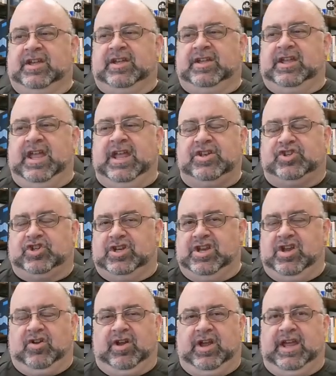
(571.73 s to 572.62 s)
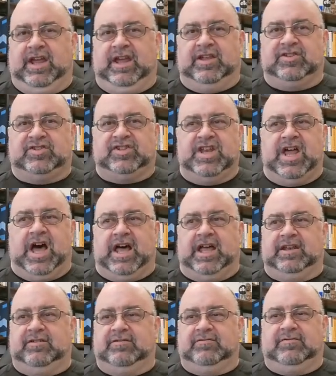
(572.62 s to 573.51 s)
engineering is
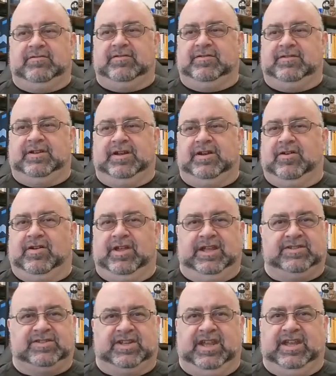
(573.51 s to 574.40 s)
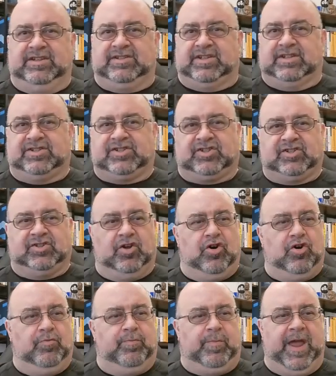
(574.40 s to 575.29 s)
not, is a
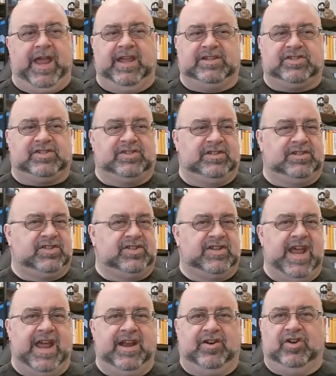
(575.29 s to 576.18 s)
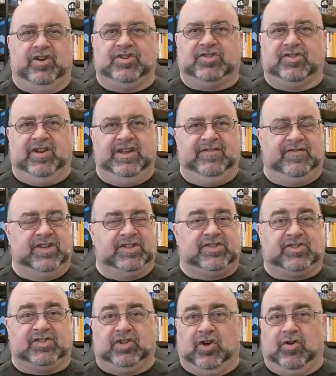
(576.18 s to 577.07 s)
slow pace. Standards are even
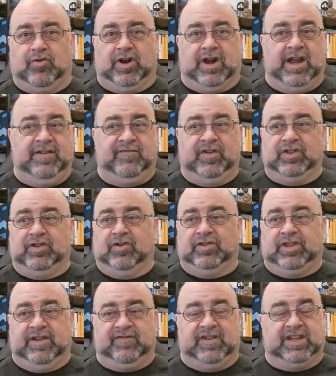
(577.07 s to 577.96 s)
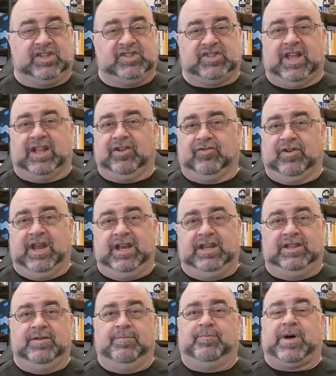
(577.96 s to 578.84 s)
slower, even though they've
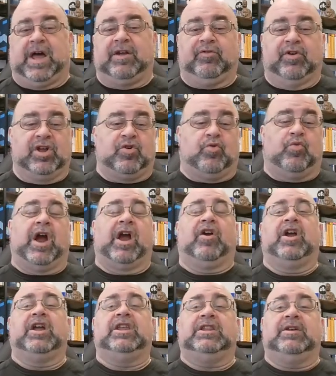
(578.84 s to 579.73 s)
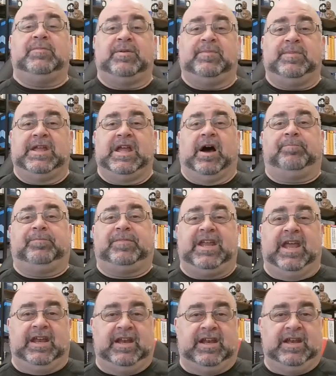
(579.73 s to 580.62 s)
accelerated them by requiring them to be
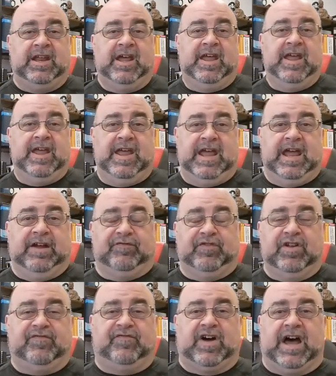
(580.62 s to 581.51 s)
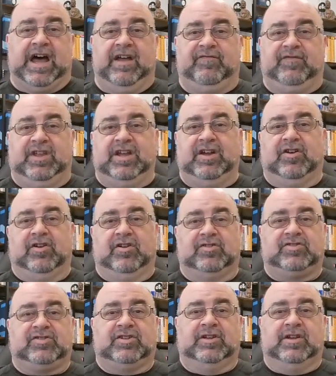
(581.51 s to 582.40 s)
updated every 5
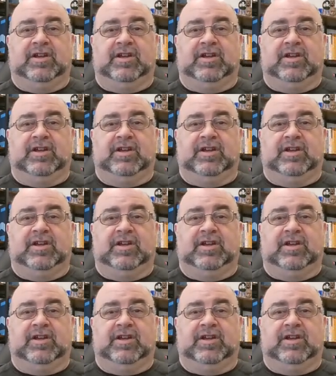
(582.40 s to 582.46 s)
years.